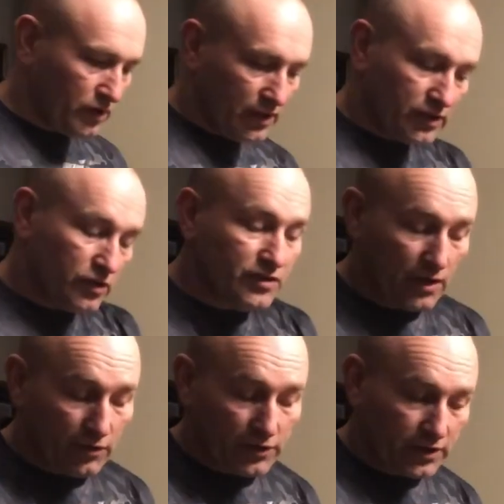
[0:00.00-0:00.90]
he does have
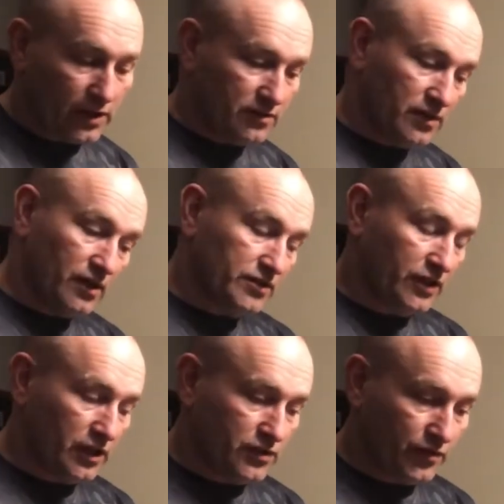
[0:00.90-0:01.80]
other kits. He has
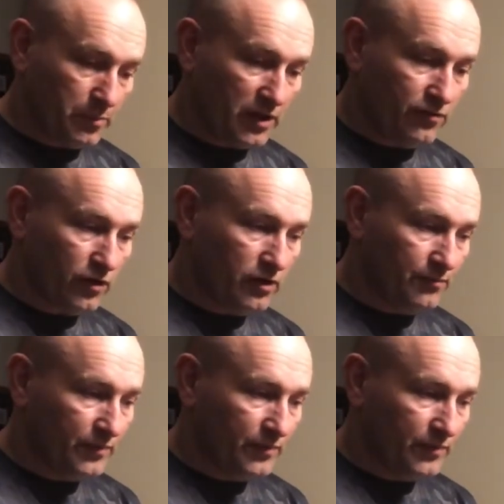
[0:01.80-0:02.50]
kits for beaver.